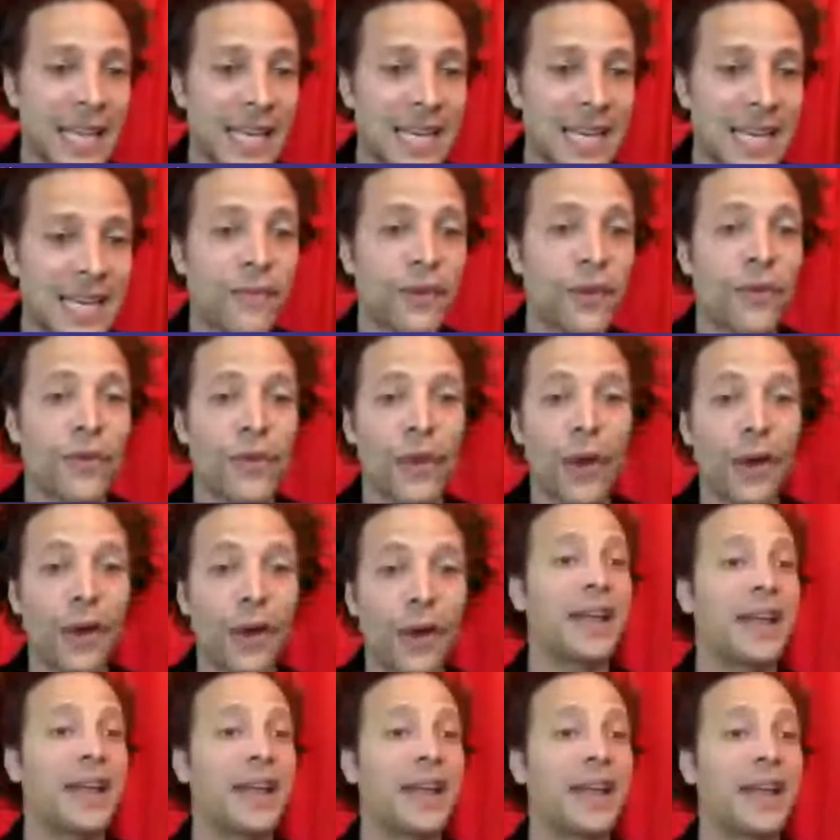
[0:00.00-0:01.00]
I never thought
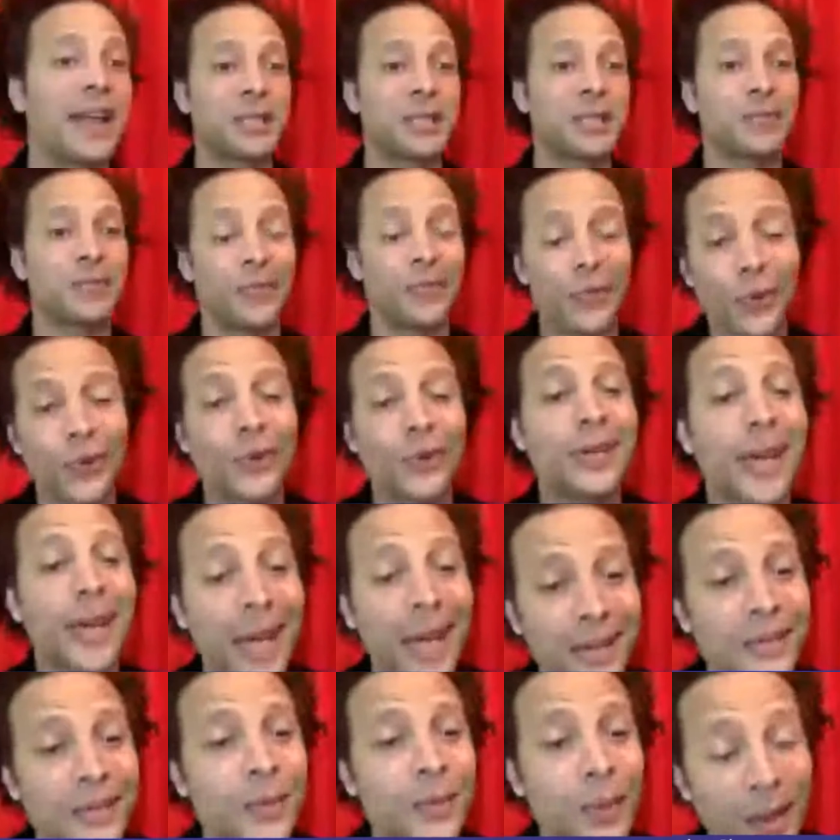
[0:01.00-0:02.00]
of that question before.
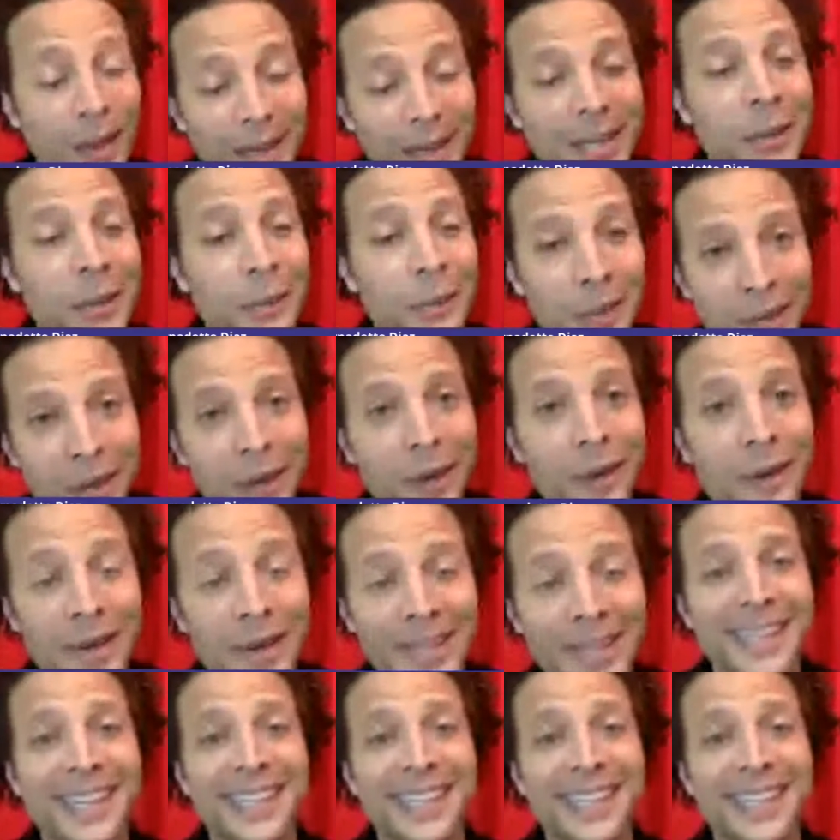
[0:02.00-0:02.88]
Yes, well, here we go.